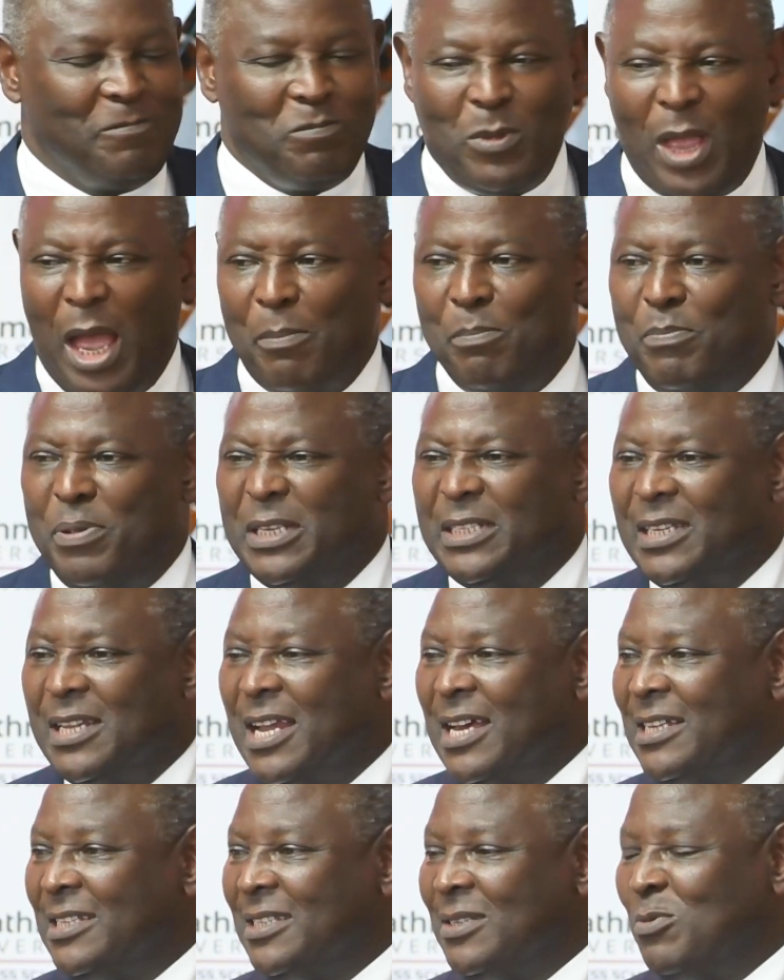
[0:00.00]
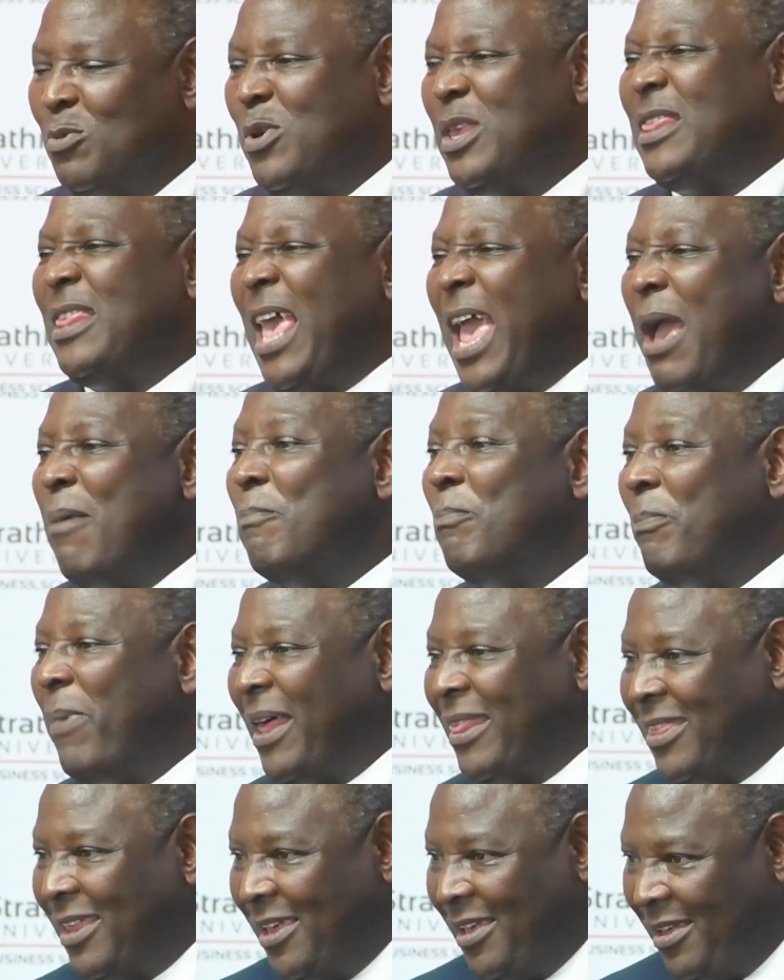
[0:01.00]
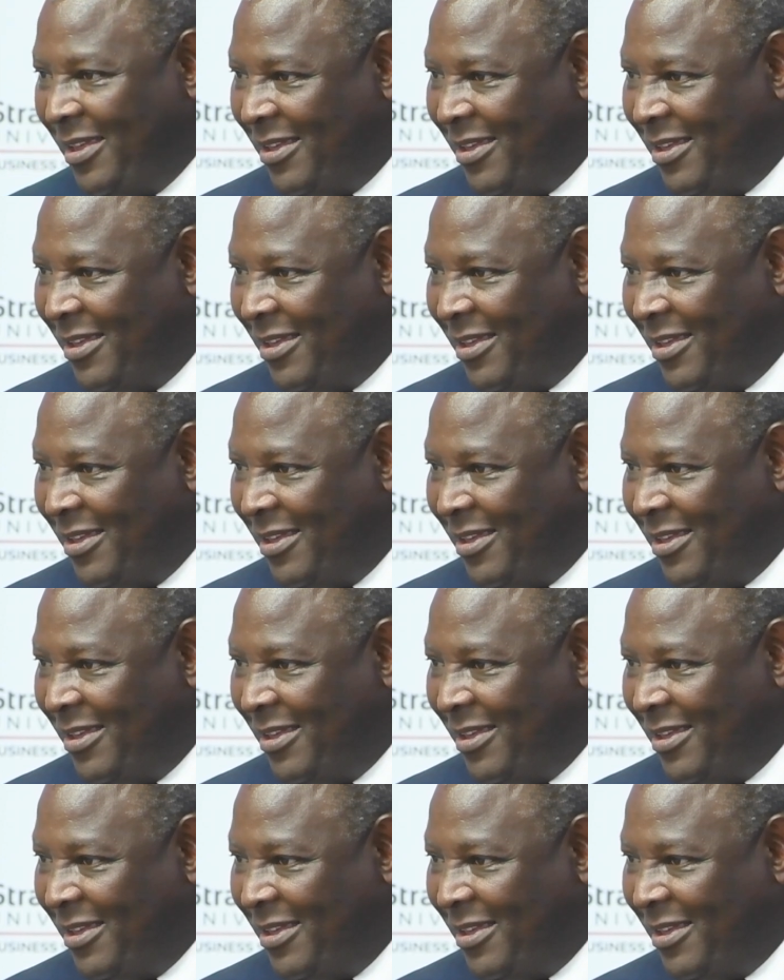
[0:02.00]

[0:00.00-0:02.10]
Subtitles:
a business with empathy